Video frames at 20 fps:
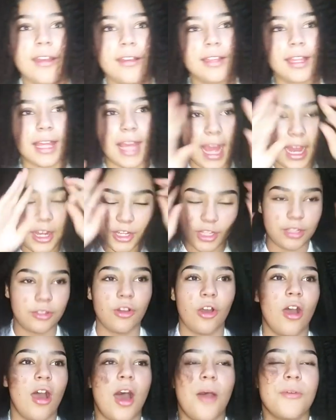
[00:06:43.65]
Like I just
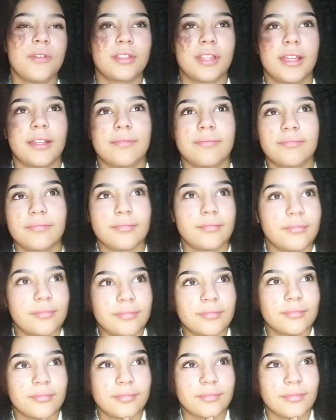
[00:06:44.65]
thought I was like, I
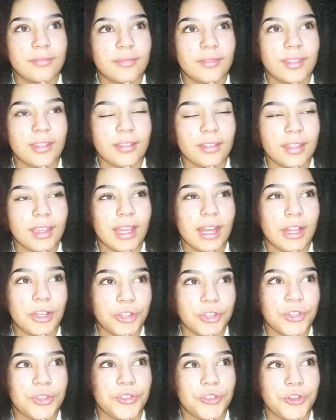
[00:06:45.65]

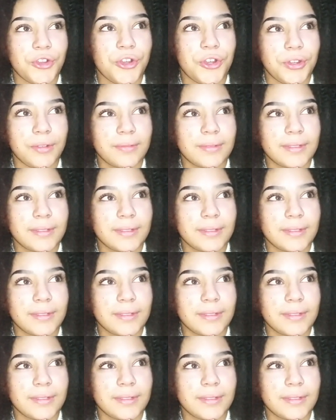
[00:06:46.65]
just thought